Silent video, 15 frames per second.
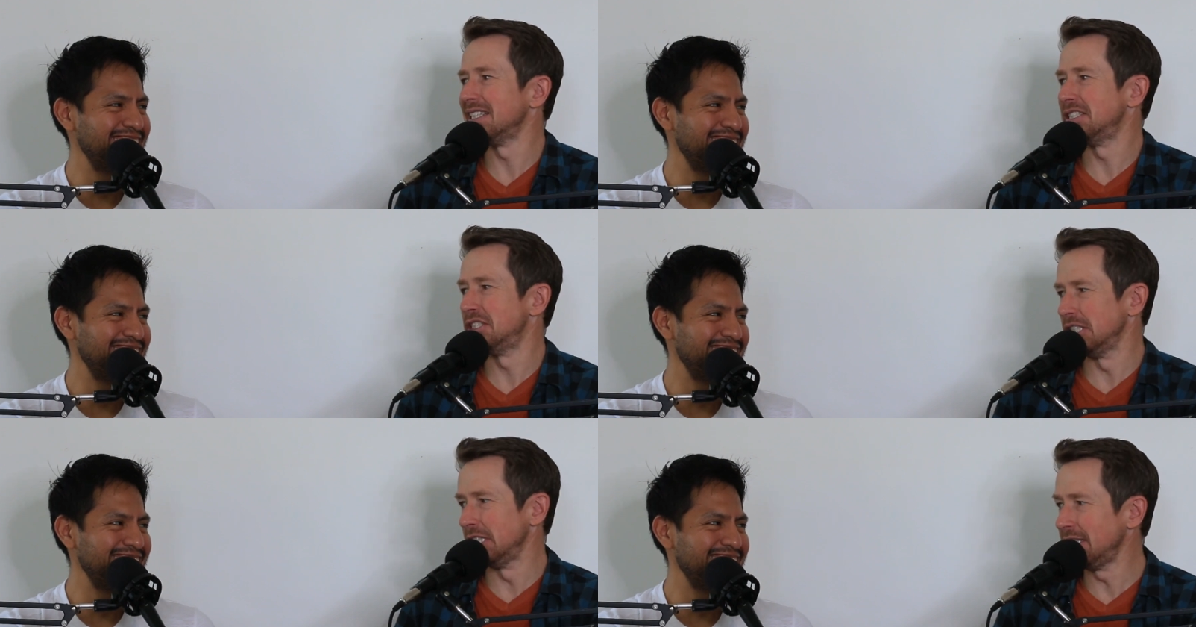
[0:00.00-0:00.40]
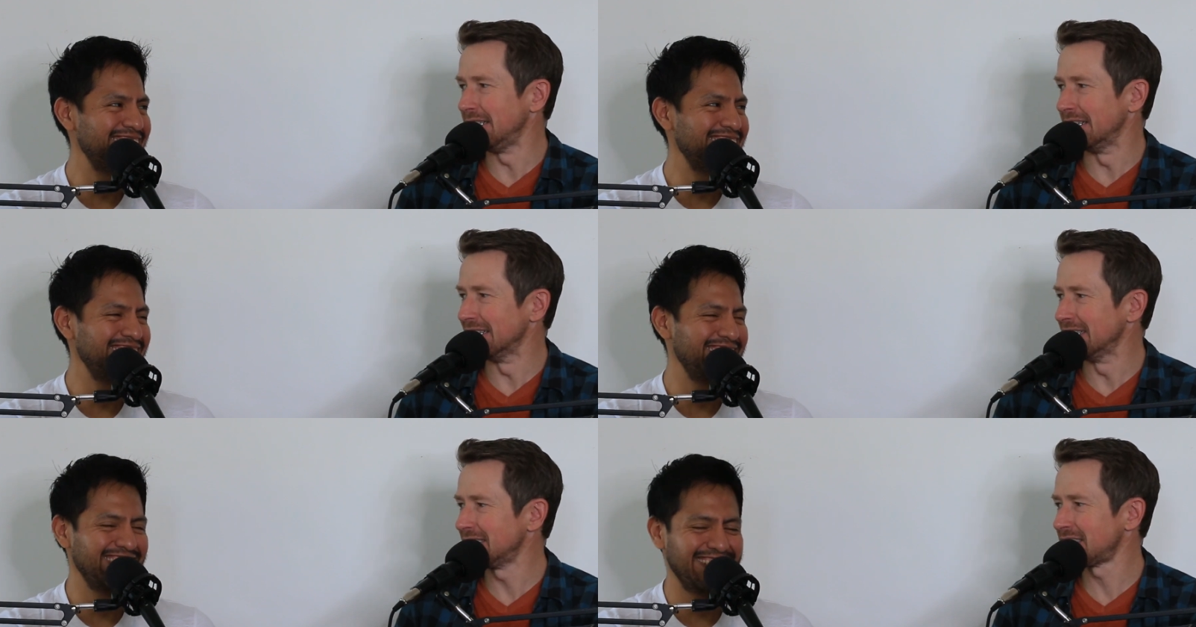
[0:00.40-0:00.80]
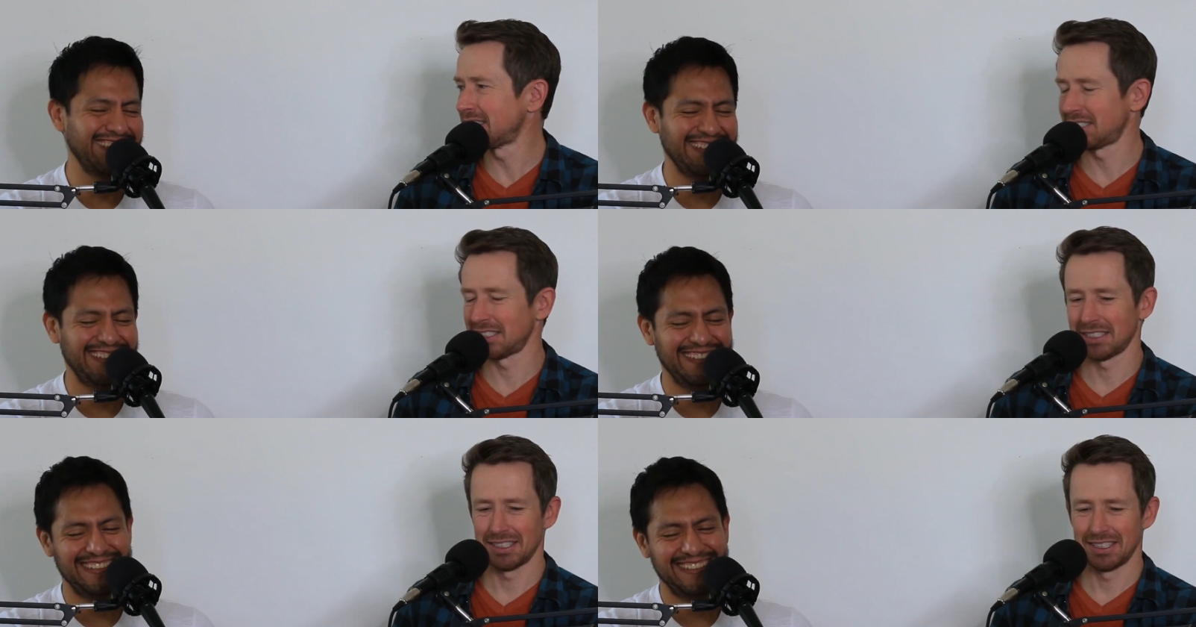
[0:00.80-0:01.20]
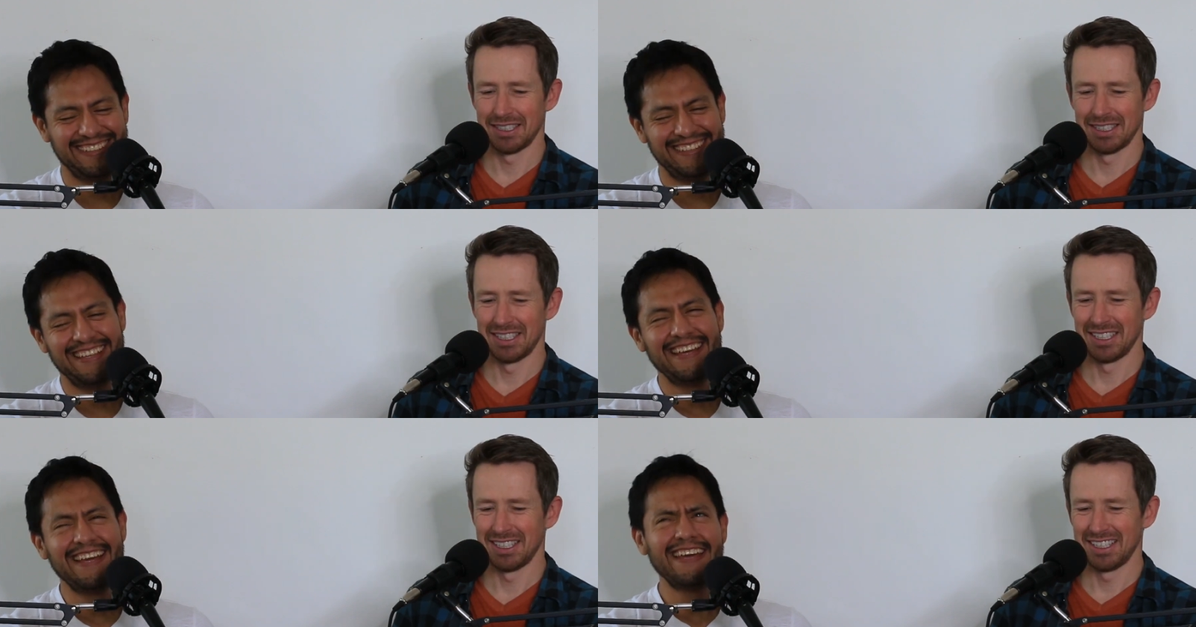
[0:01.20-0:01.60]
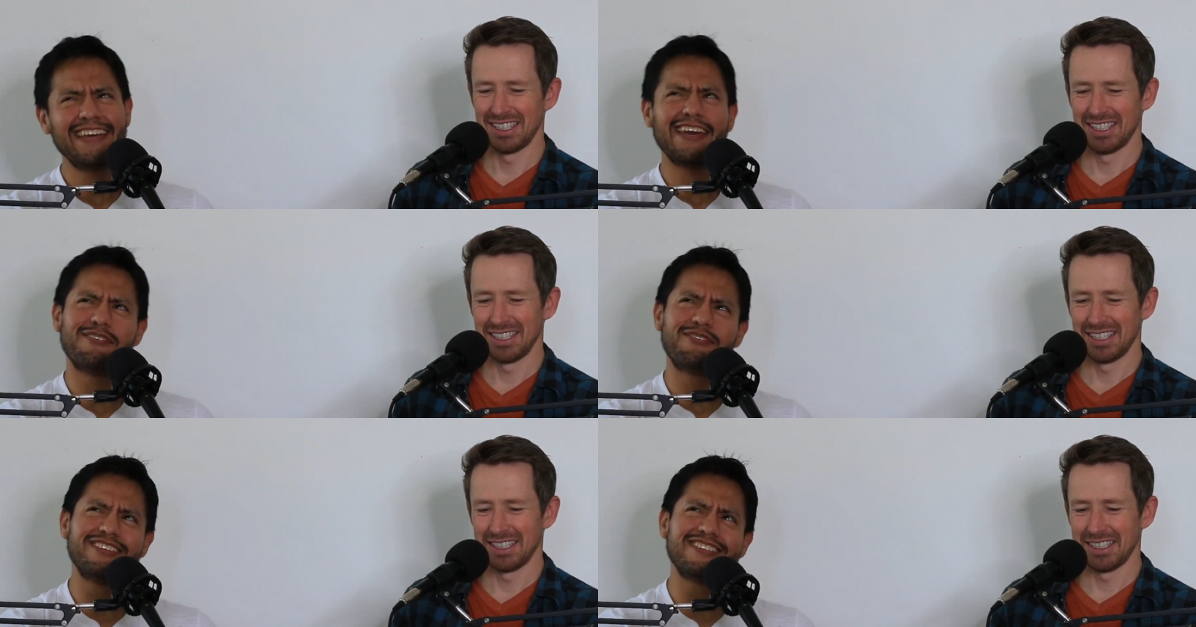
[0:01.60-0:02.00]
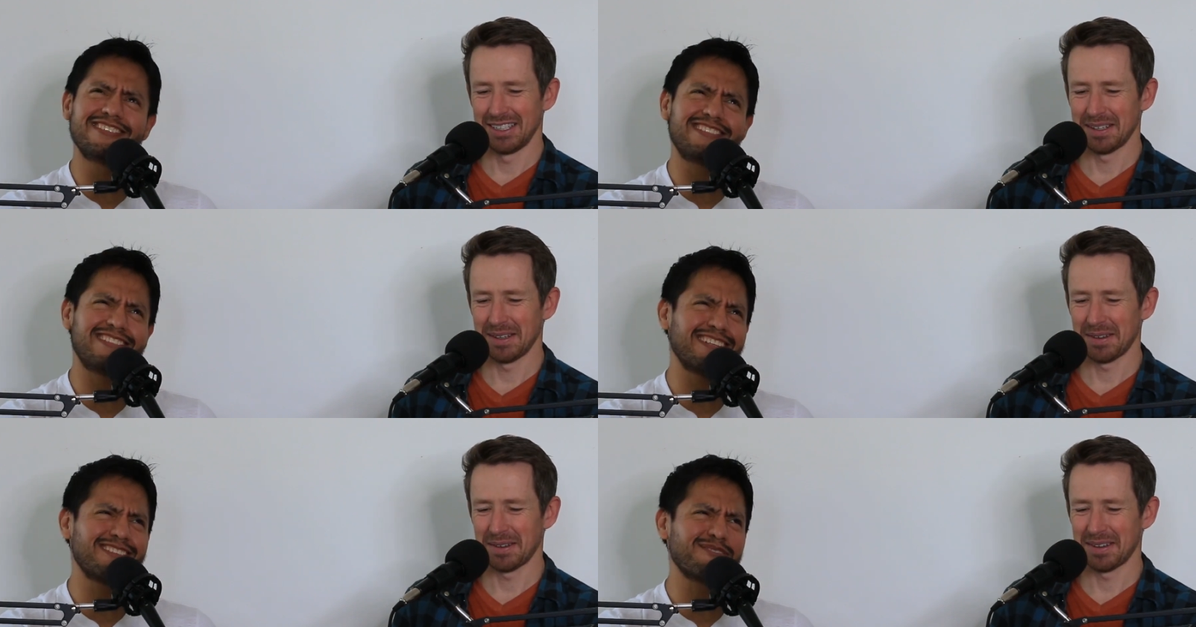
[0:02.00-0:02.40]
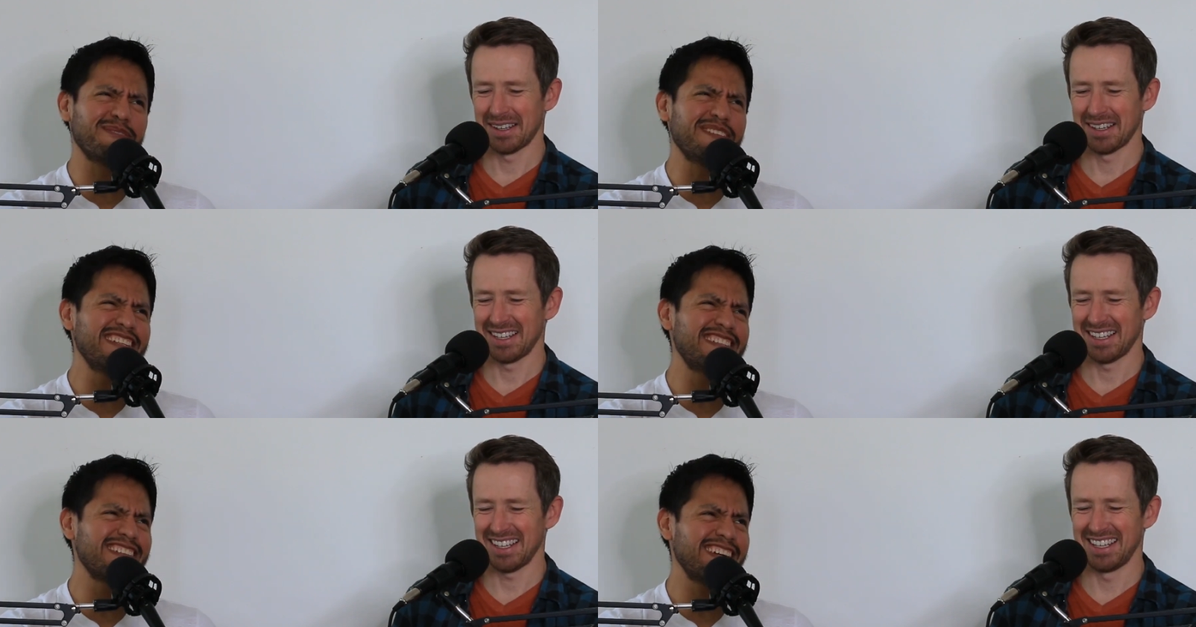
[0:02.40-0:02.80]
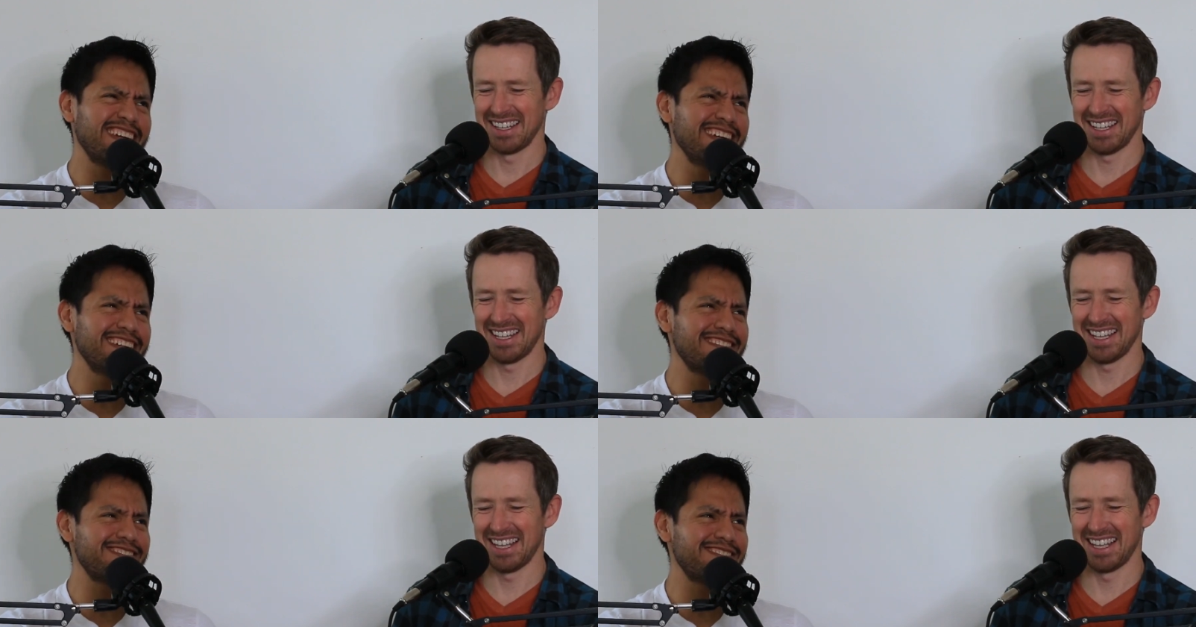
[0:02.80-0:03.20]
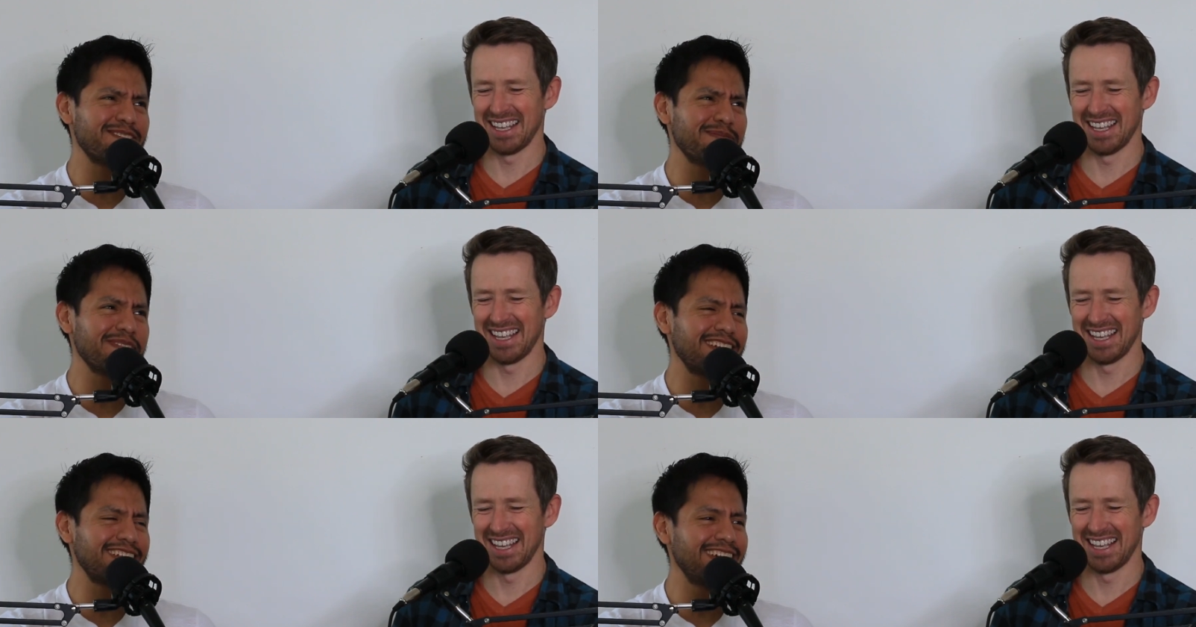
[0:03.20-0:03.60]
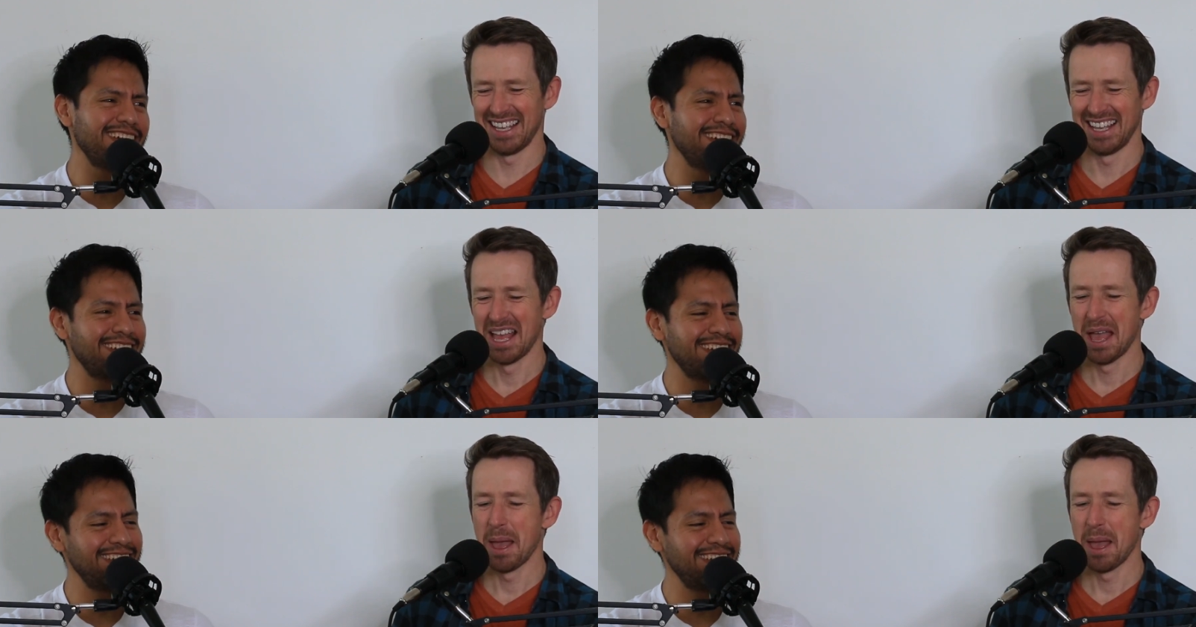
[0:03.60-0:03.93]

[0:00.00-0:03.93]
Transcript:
Speaker 1: a genius. Every six weeks, I guess, or something like that.